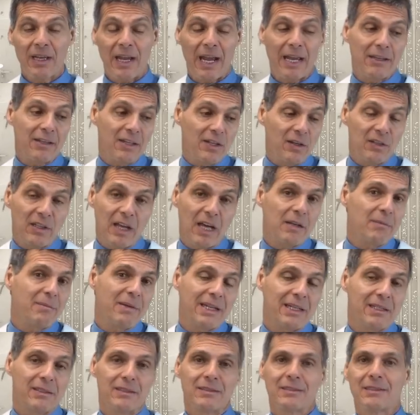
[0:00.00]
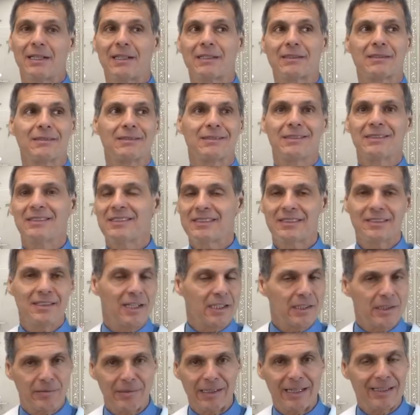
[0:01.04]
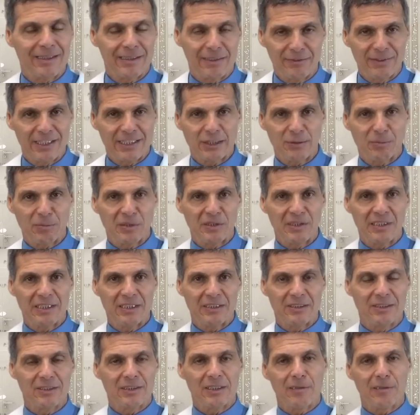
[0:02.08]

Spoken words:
And you know, a lot of medical doctors, this is not their area of expertise,